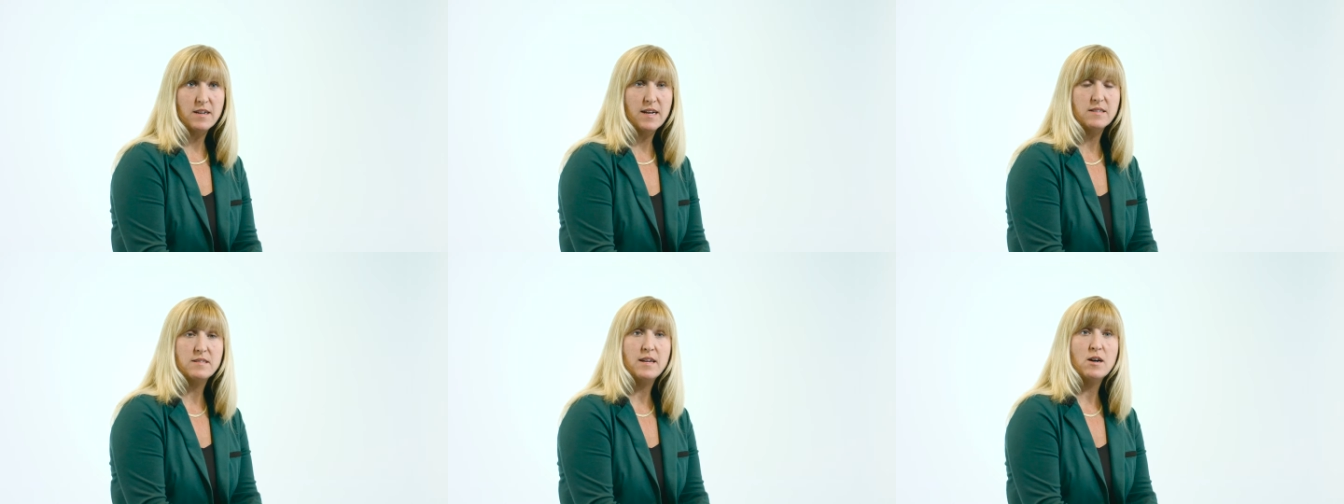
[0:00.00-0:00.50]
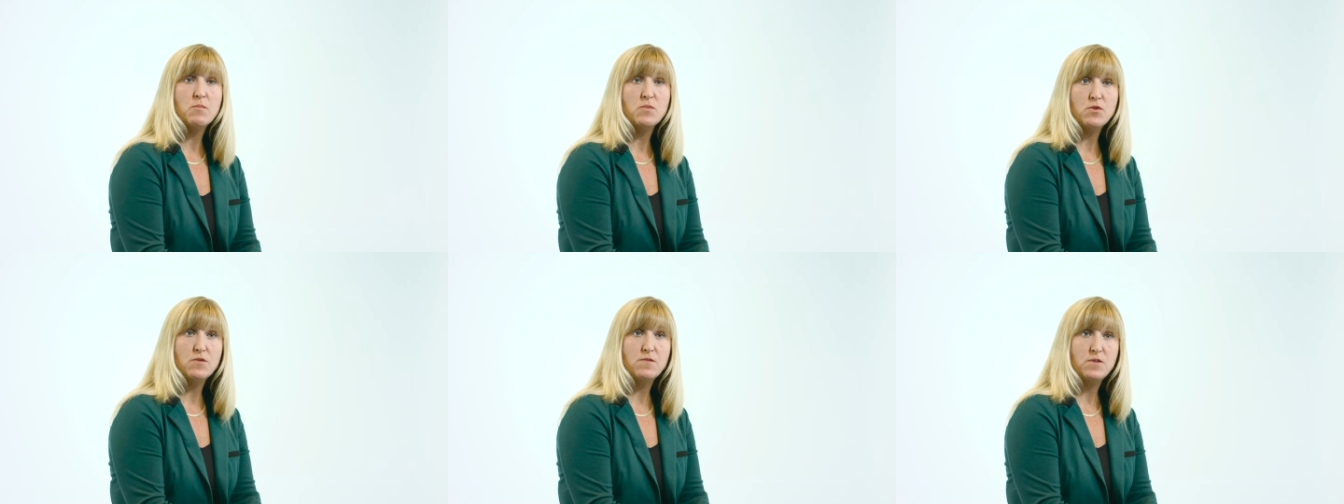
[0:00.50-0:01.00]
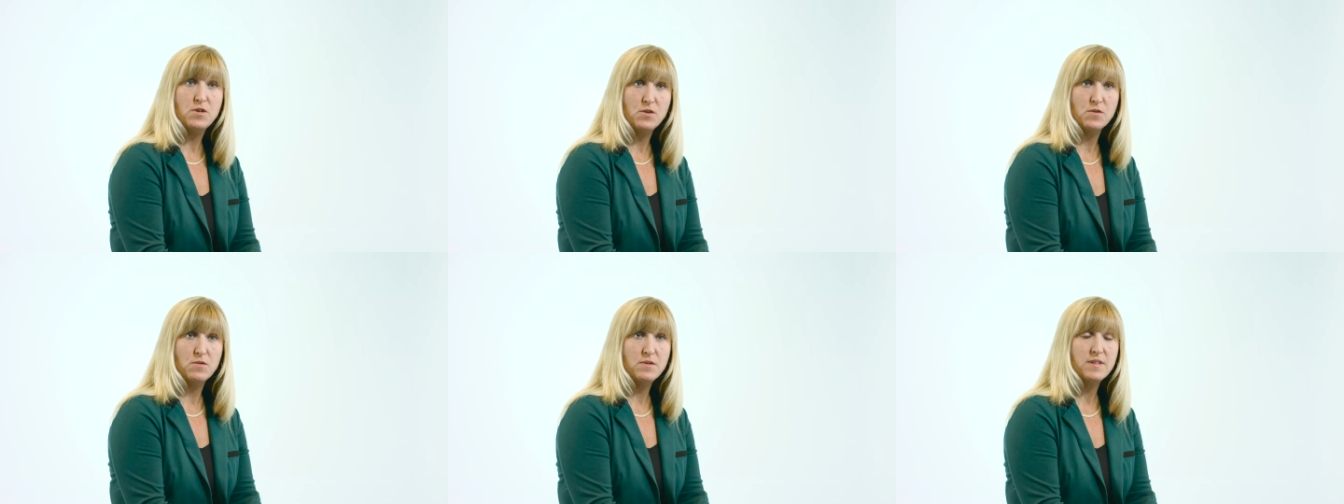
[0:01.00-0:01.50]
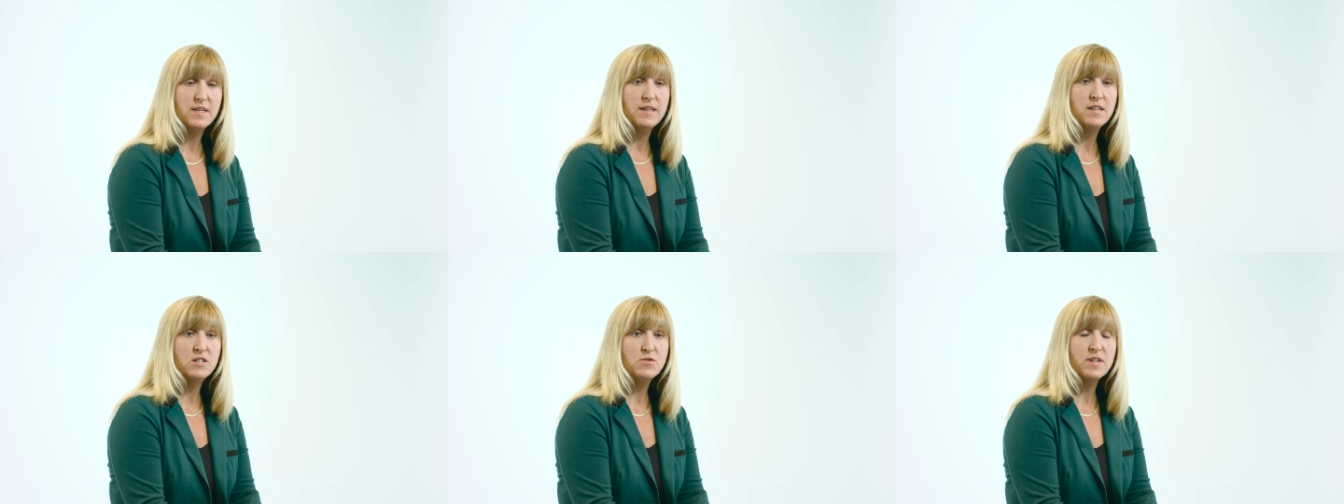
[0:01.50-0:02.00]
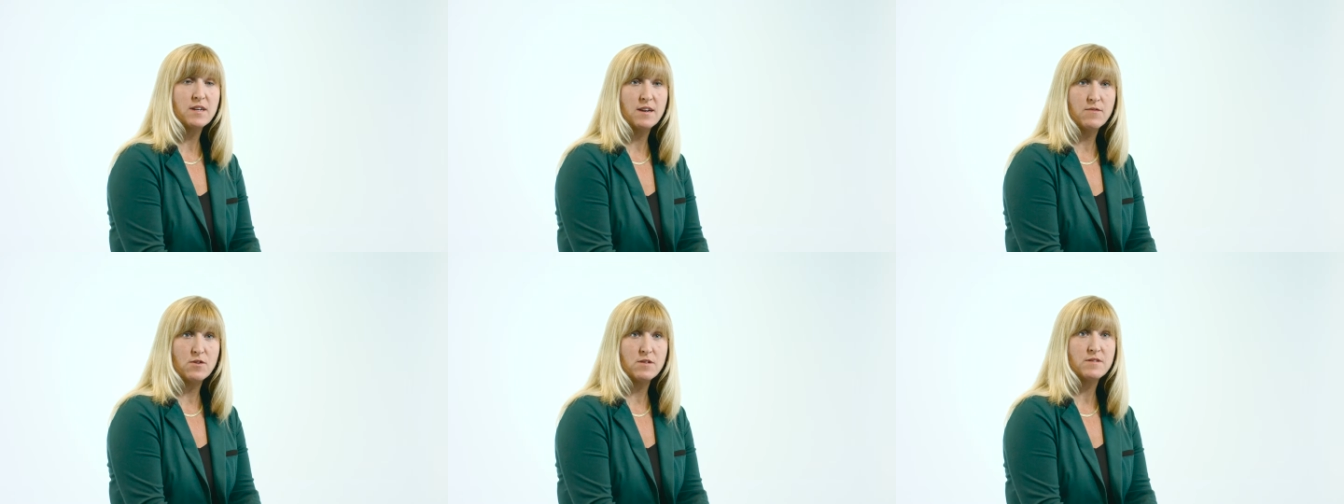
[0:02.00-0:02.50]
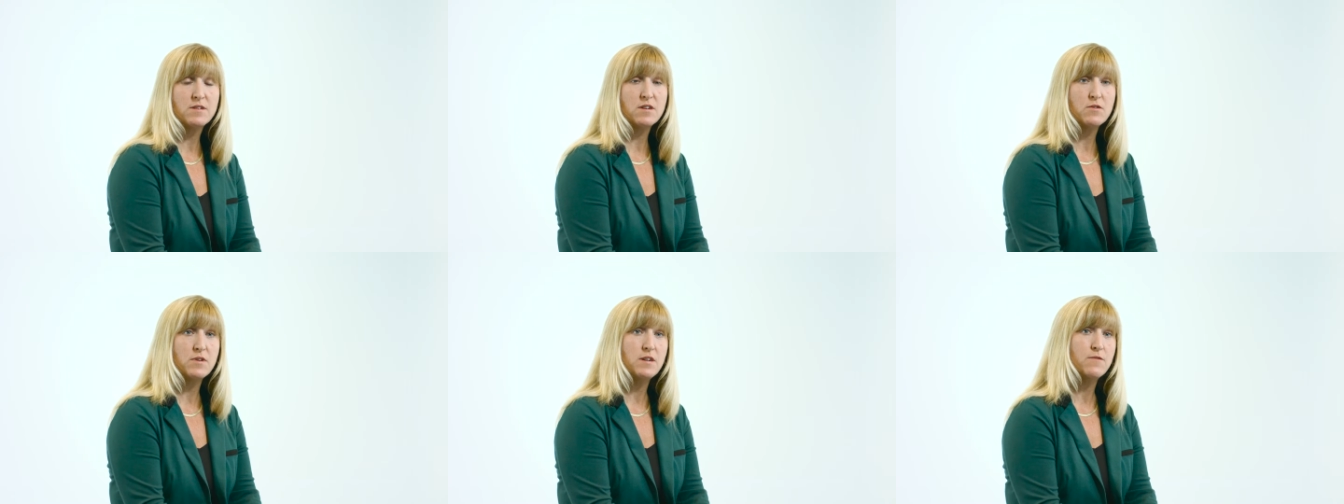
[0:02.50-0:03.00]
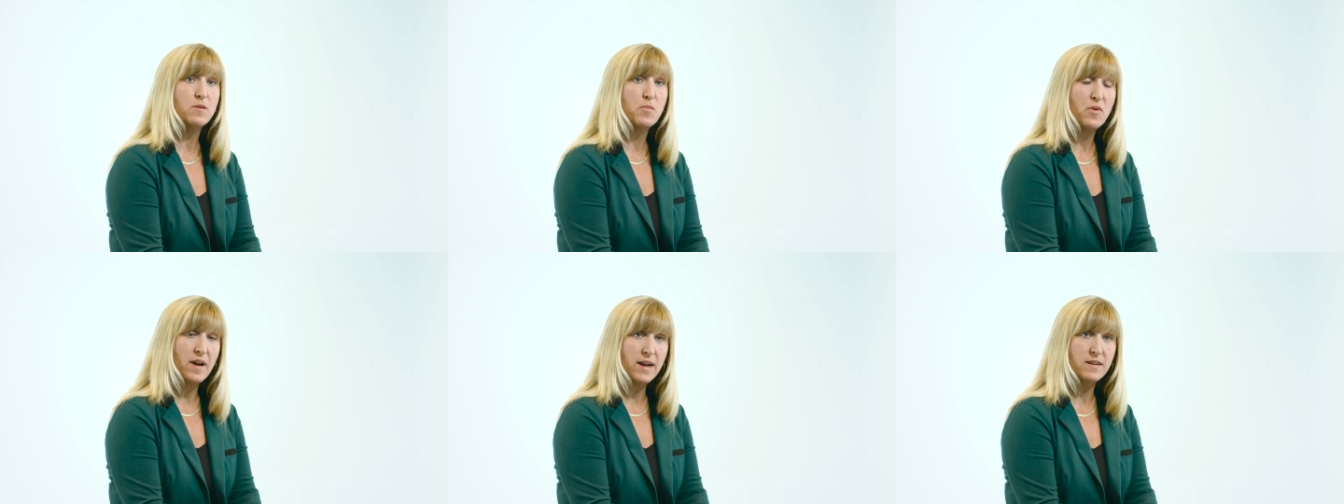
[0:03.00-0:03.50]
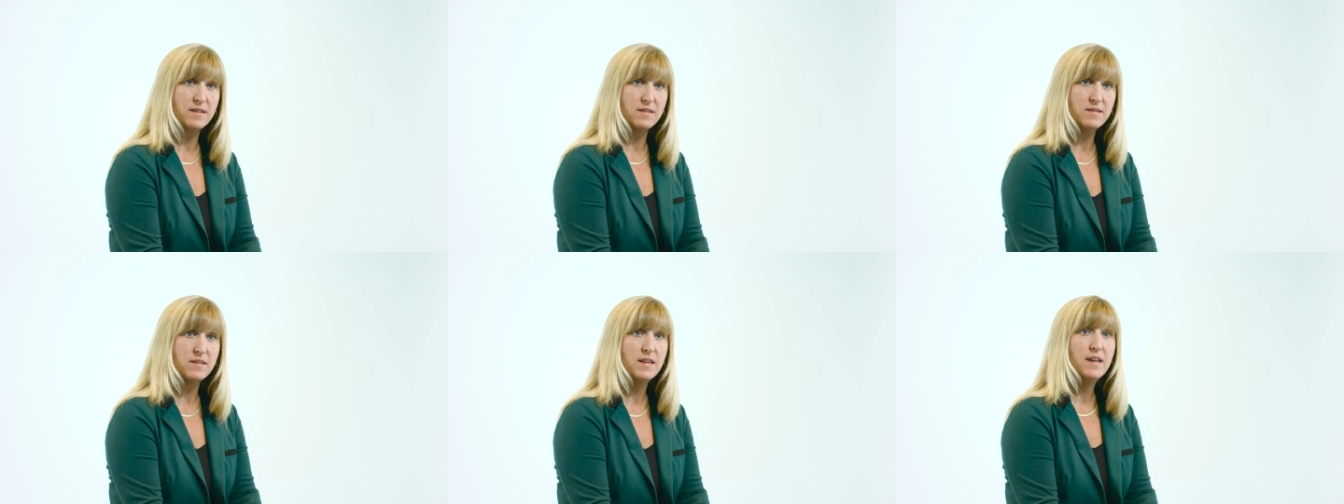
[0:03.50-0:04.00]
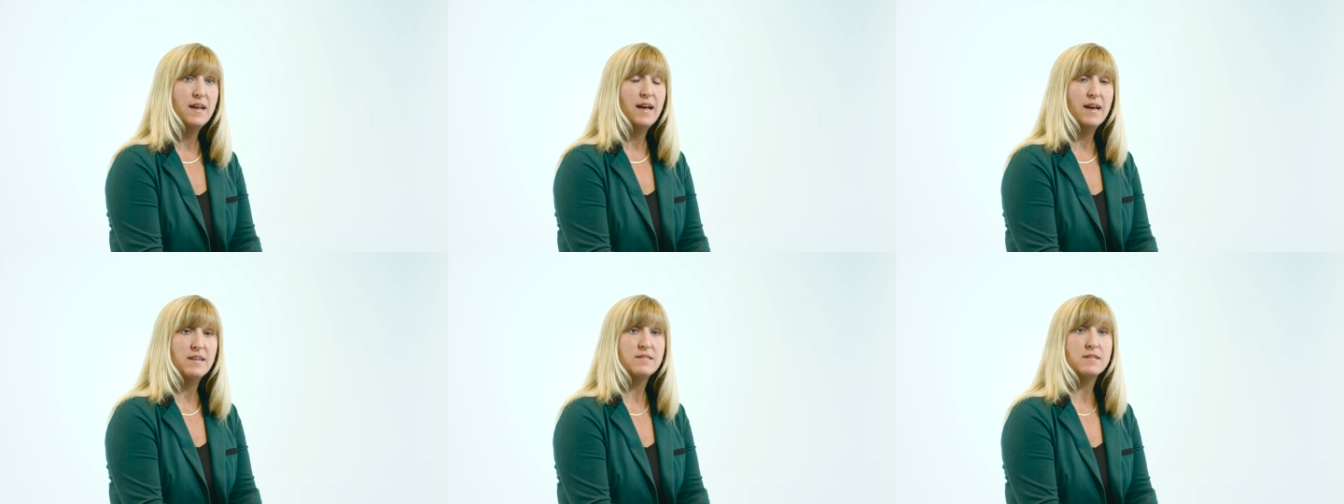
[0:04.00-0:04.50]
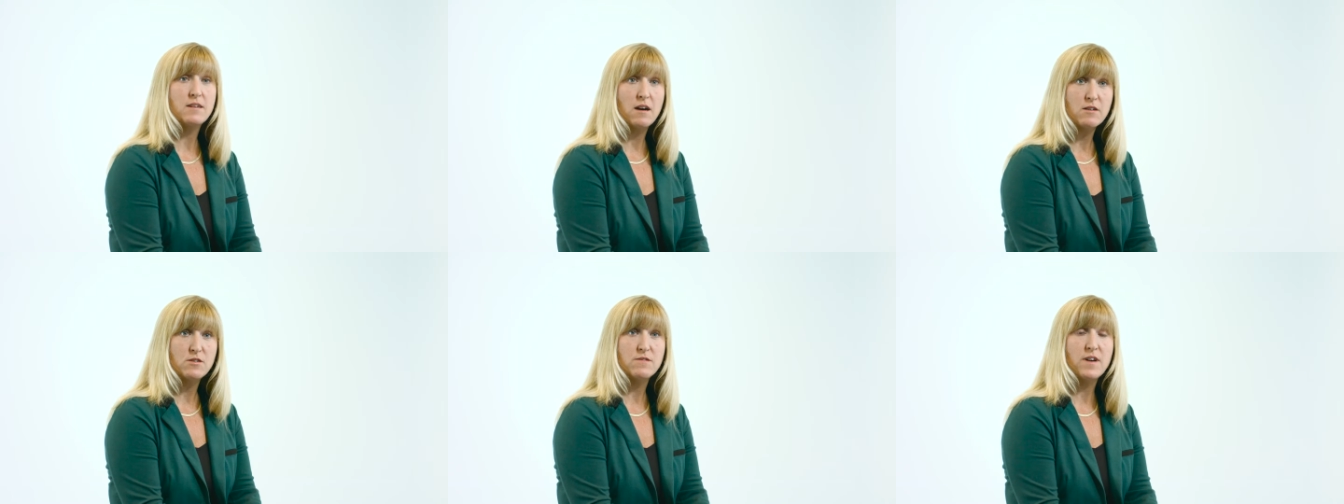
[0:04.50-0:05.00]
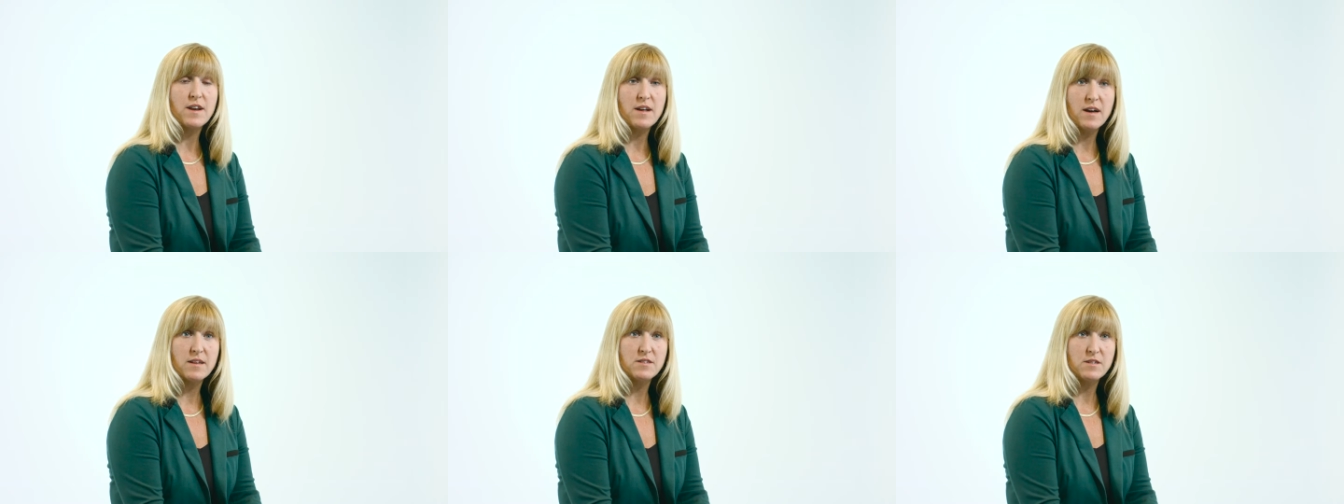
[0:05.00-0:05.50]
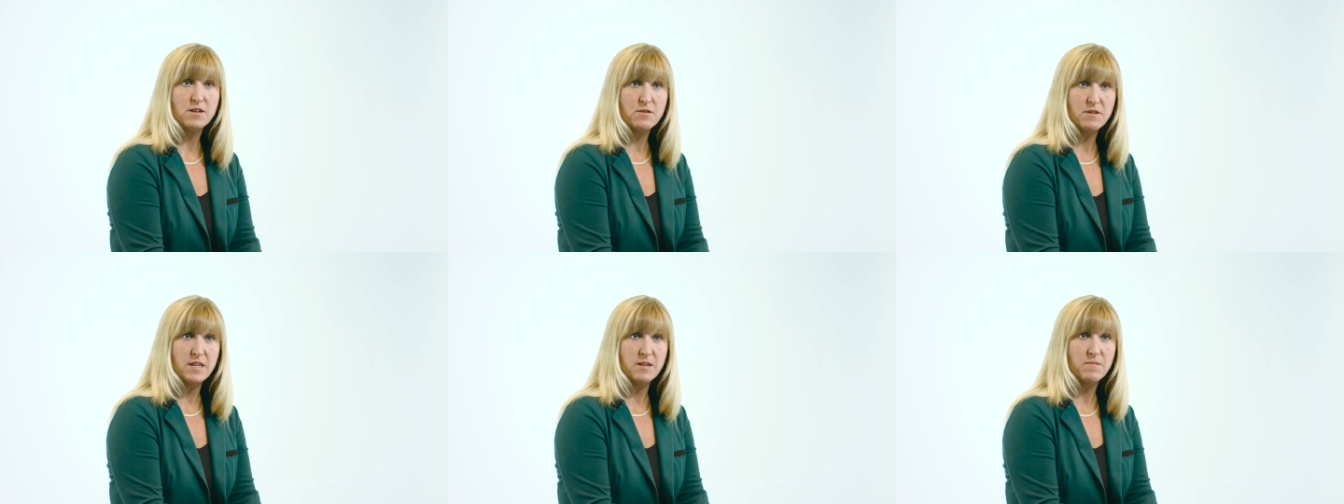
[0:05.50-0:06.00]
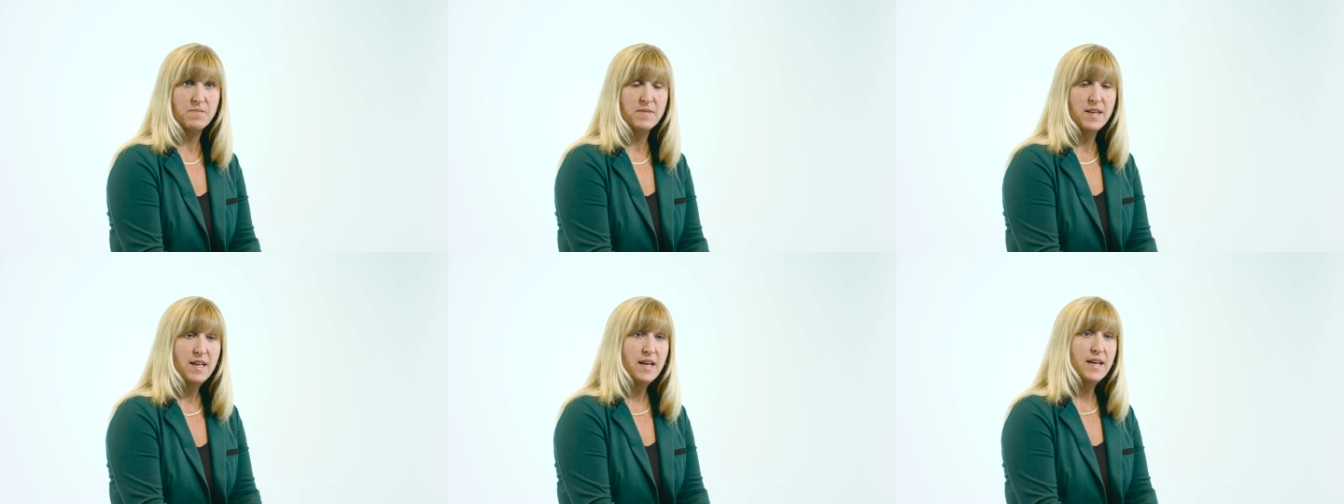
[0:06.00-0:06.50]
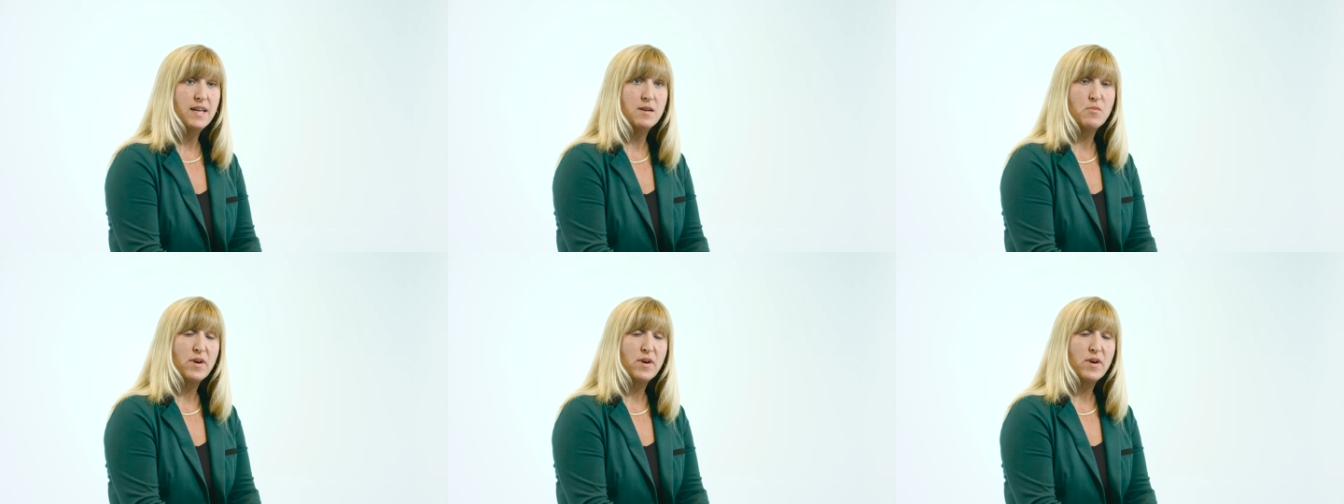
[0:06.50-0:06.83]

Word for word: has now moved to the entry-level degree for practice as the Doctor of Audiology degree. And